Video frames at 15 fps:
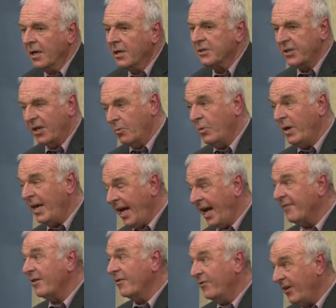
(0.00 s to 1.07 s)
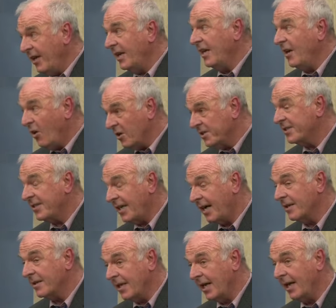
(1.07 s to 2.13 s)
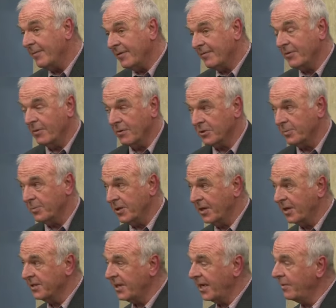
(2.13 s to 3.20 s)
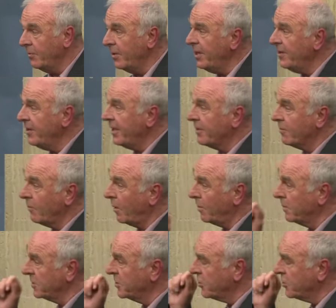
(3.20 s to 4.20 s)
So we have a fairly hostile climate for entrepreneurs, and we think what would